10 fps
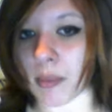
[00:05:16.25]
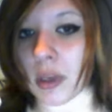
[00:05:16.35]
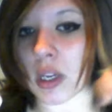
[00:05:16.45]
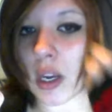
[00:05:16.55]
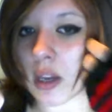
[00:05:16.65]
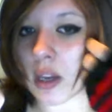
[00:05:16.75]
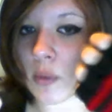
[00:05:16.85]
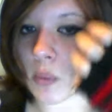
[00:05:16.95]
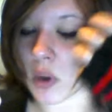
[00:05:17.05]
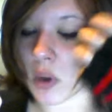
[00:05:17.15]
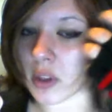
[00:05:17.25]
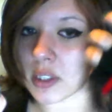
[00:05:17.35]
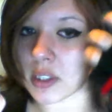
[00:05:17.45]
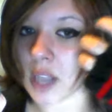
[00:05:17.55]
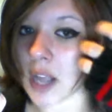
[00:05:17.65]
and kind of, if you want the
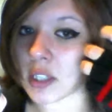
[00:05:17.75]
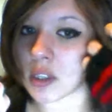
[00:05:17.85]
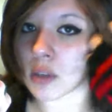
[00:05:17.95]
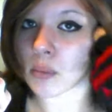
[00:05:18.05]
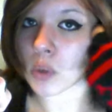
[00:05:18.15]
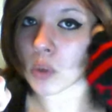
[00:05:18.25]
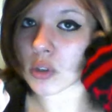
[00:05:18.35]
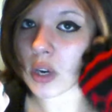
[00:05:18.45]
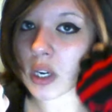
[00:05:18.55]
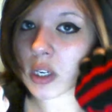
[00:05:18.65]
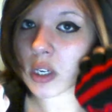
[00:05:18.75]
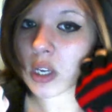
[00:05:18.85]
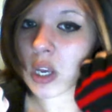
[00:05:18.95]
sides a little more straightened,